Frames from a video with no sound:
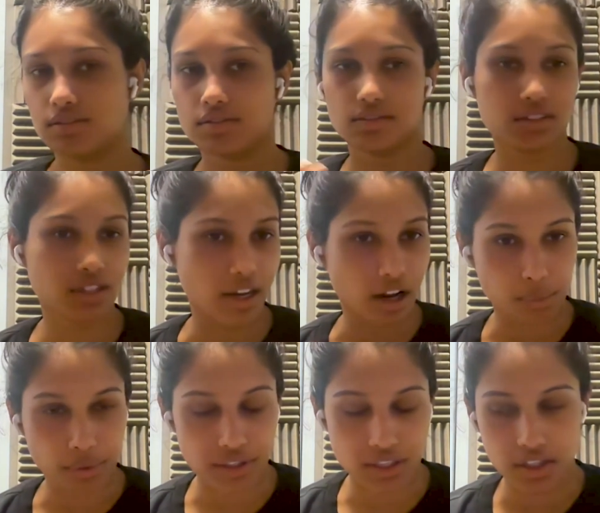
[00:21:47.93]
and
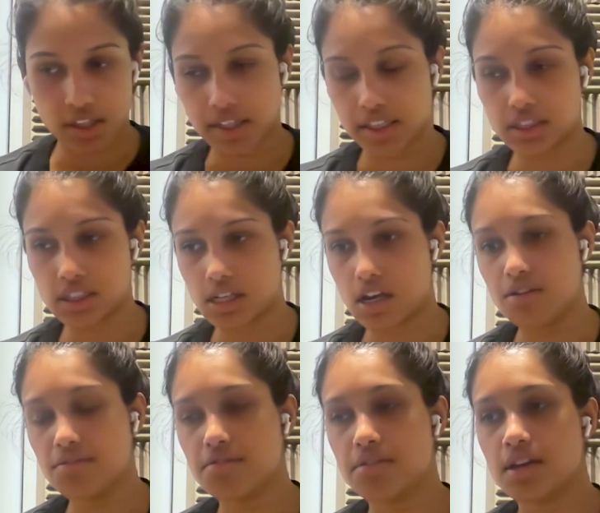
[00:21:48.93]
upgrade to the latest stuff.
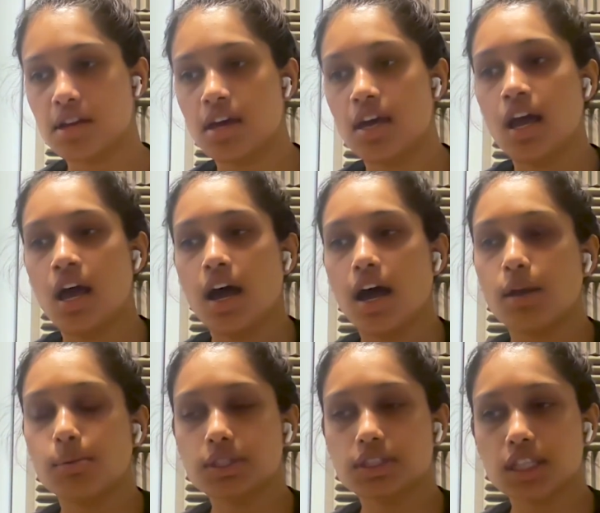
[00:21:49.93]
I
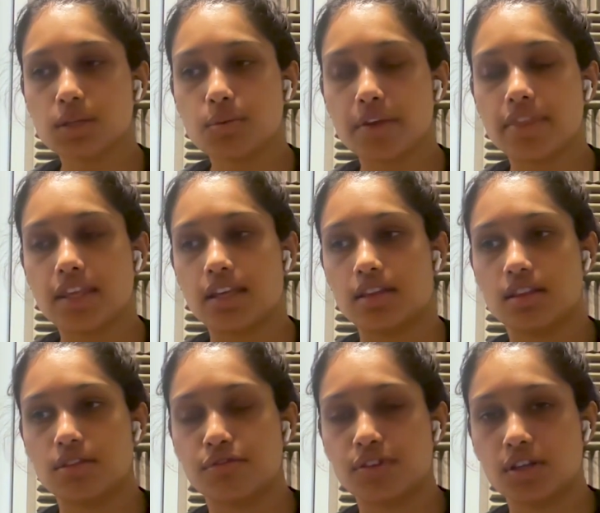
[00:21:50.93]
will say within the
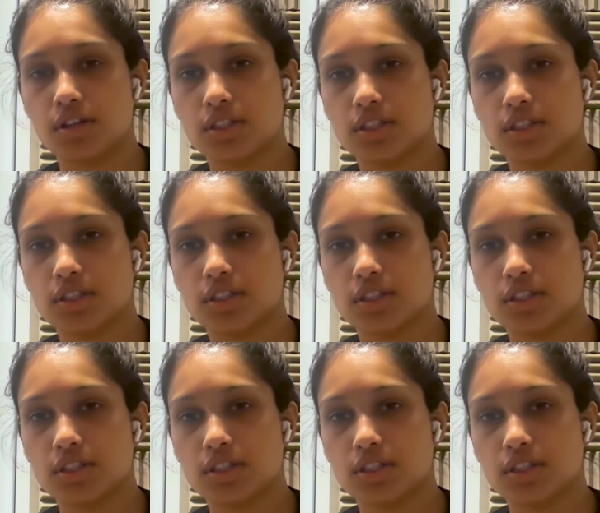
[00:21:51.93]
field,